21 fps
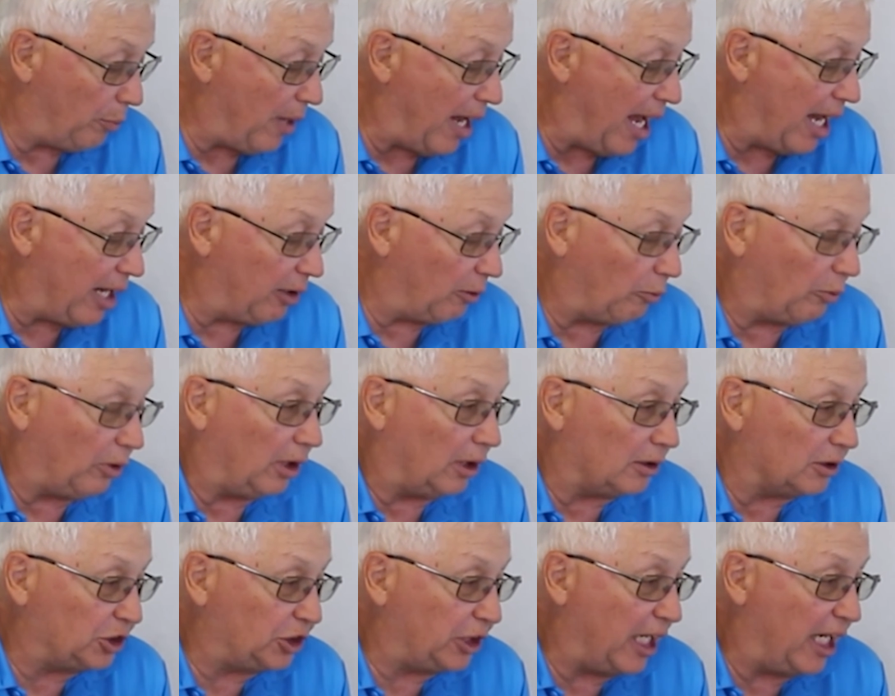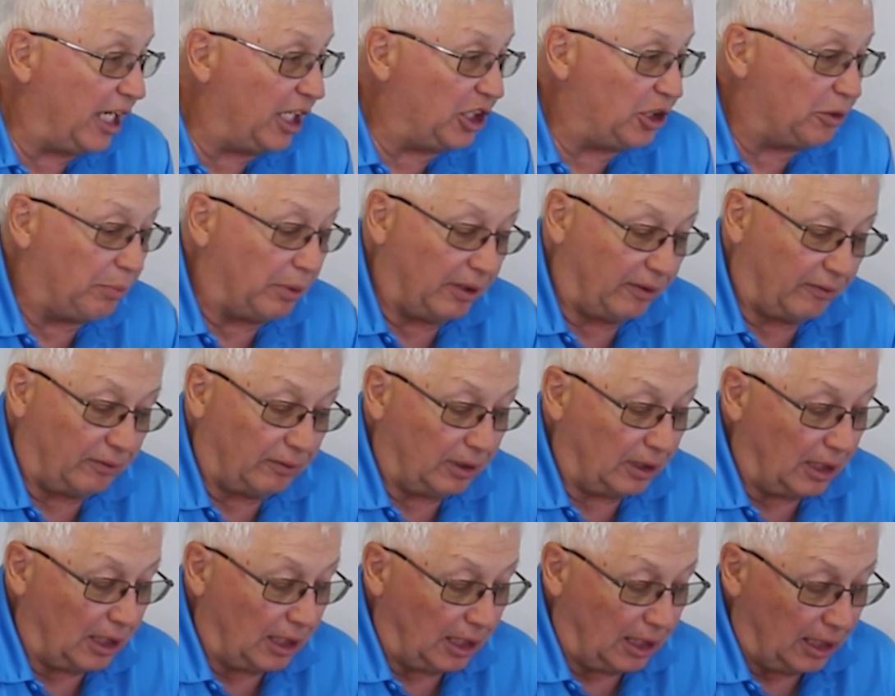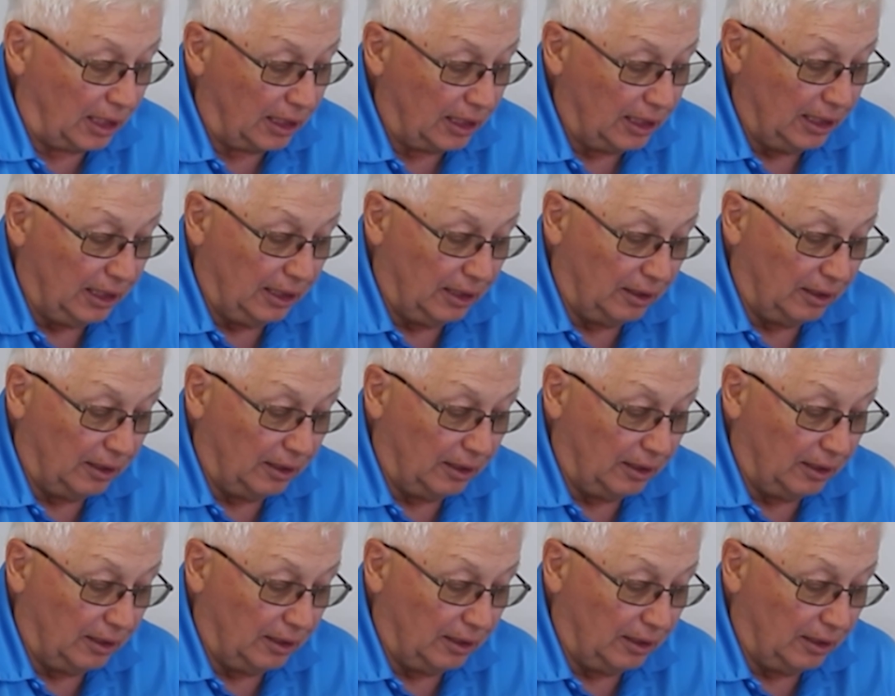pattern will change, but I